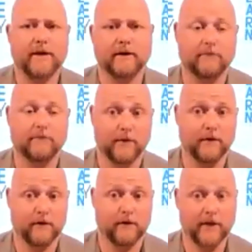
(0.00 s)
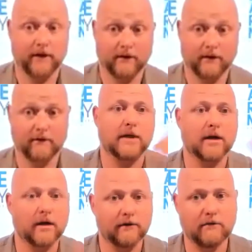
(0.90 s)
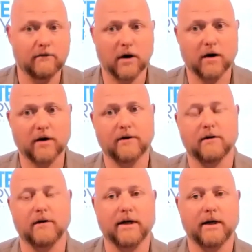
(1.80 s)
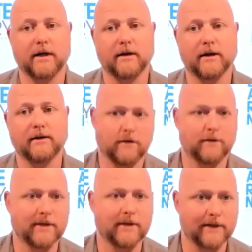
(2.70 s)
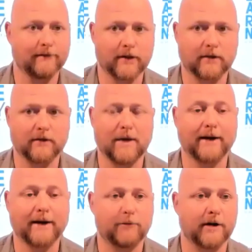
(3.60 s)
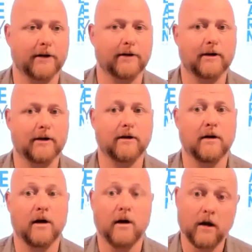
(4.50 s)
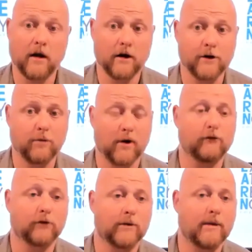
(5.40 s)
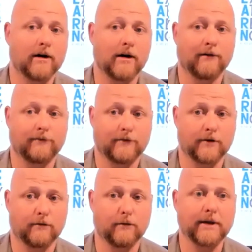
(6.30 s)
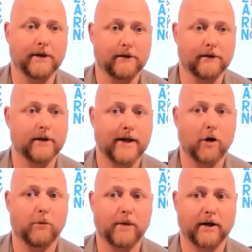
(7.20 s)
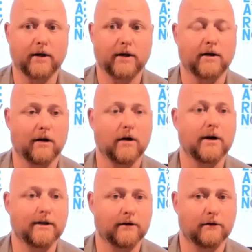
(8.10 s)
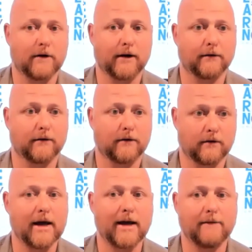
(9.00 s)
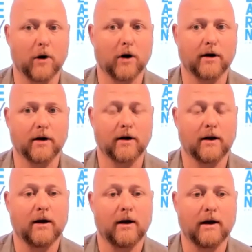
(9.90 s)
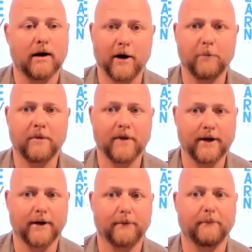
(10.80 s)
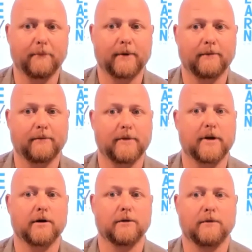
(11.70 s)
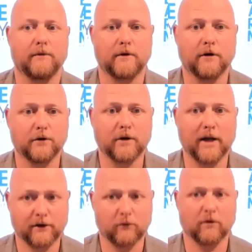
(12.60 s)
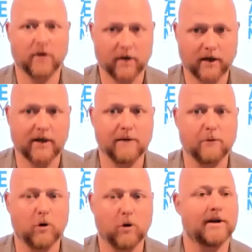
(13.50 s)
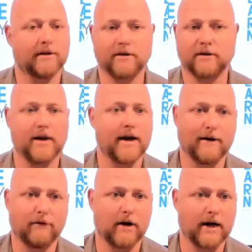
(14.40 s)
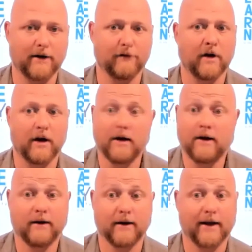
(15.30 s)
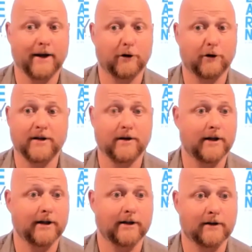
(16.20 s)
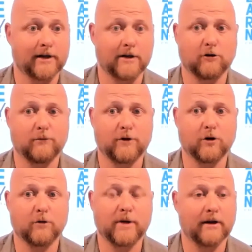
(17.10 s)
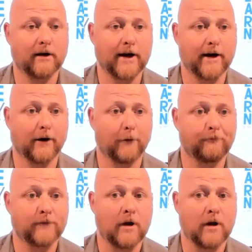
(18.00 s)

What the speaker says: that again, because of the market you're in and the specifics and my experience there, you're probably better off just really, really helping the attorneys around that market, help mm-hmm. them, you know, do less work and get more business than they ever have. And that'll be your niche. Like you'll be their gal.